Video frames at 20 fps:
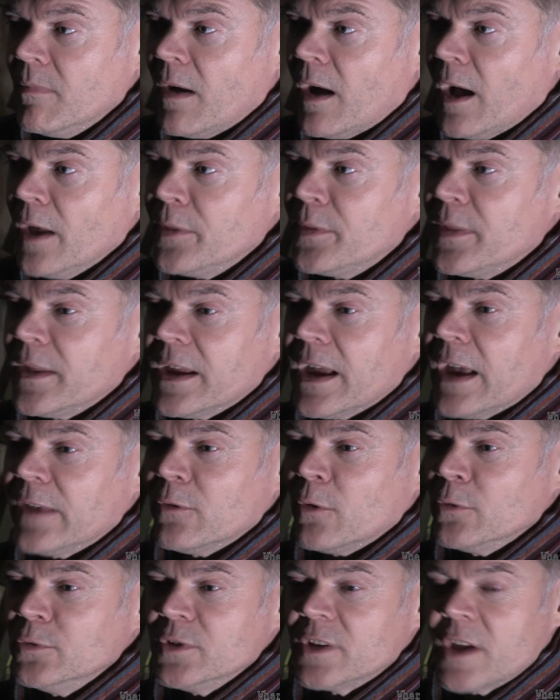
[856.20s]
I think
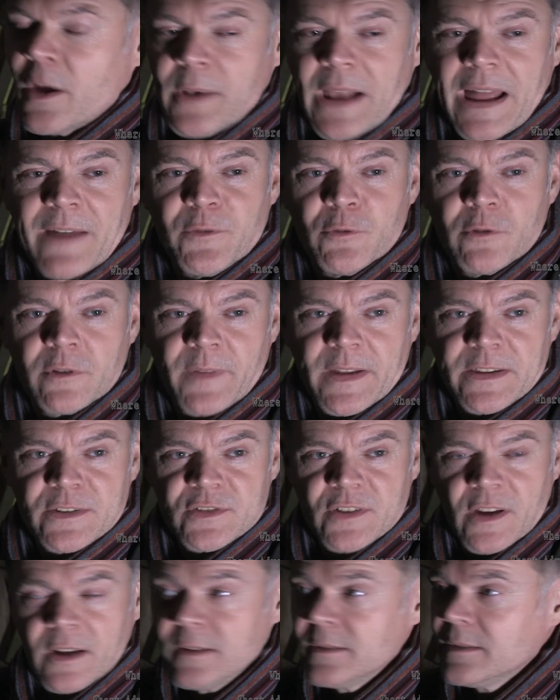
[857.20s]
as long as you go and have your
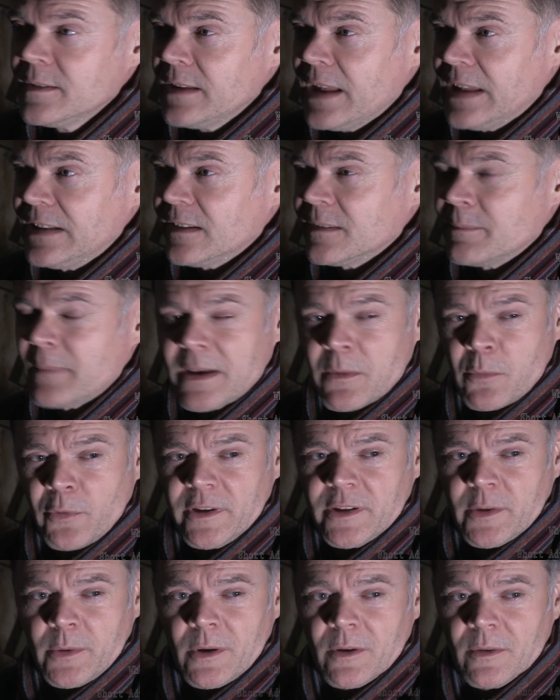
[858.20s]
adventure, it doesn't matter what
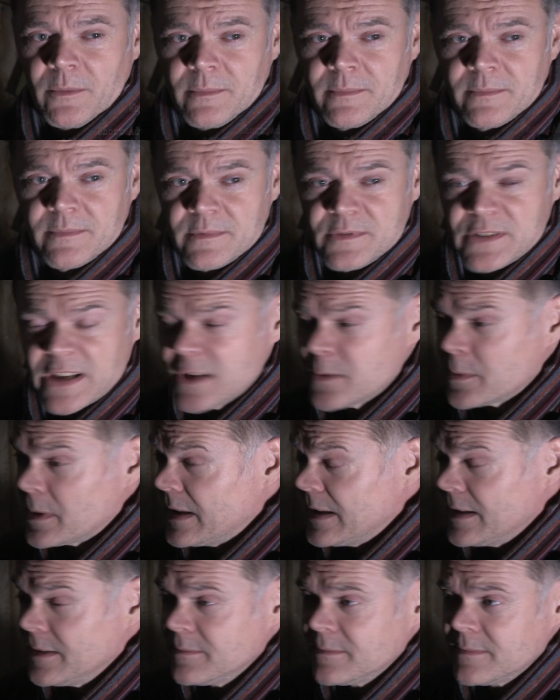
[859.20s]
you do it on.
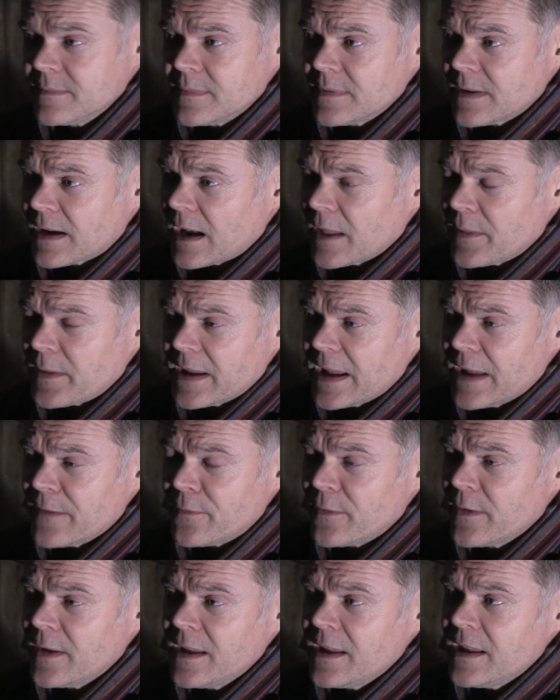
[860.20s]
Genuinely. I think
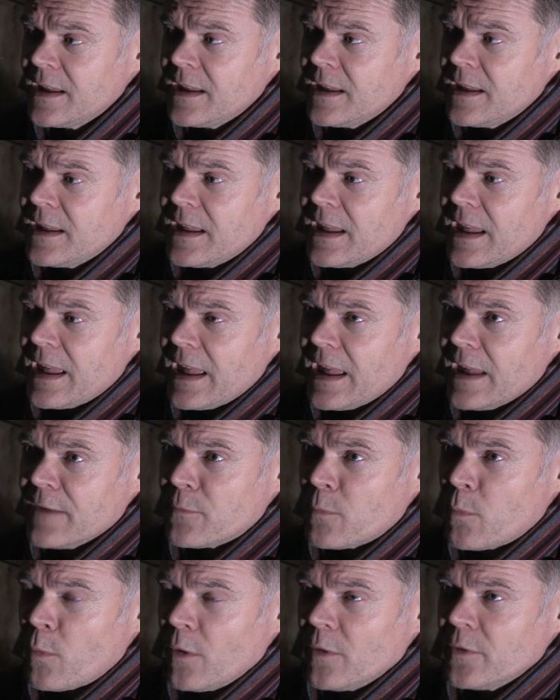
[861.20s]

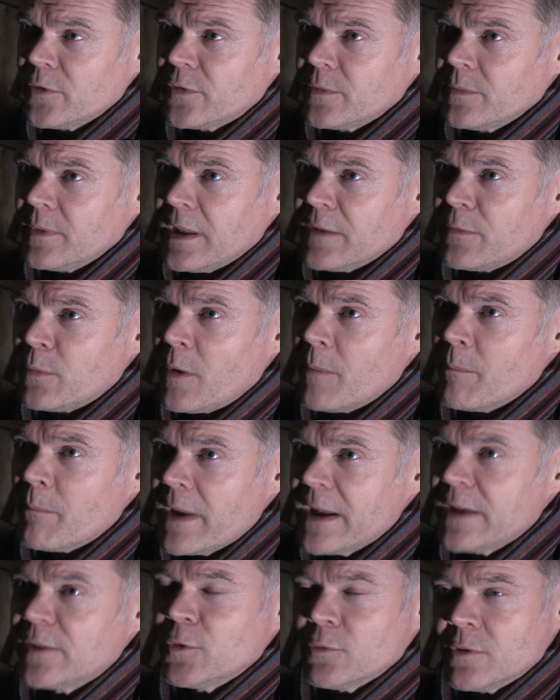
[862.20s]
if what
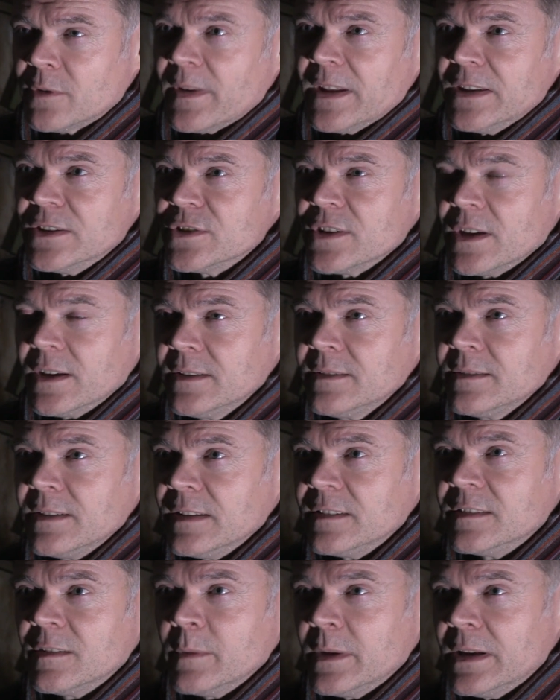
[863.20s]
makes your adventure
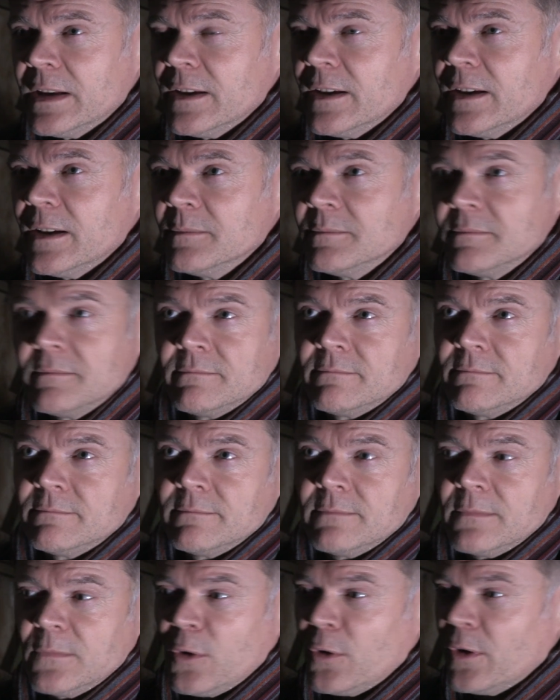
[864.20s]
is doing it
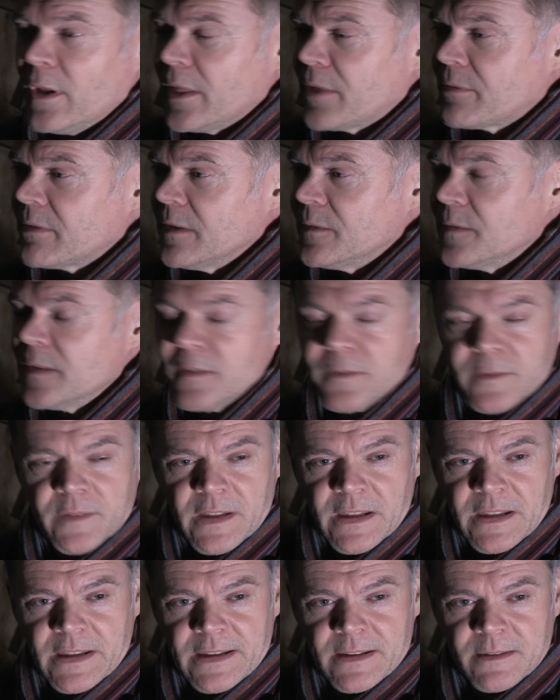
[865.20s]
on a
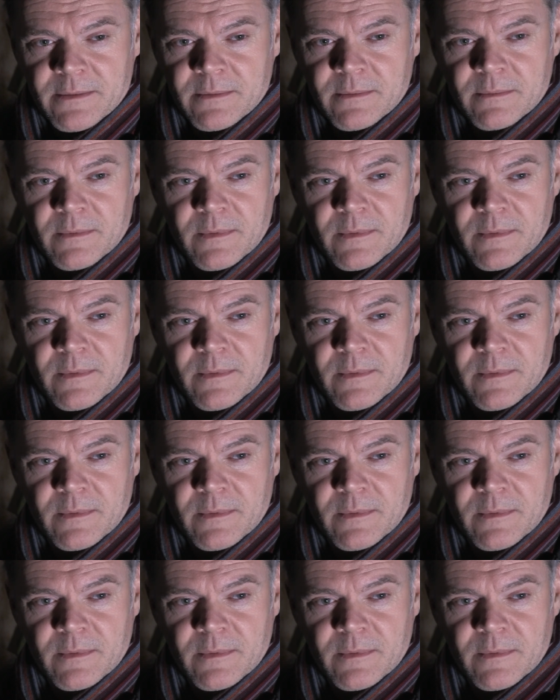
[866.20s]
350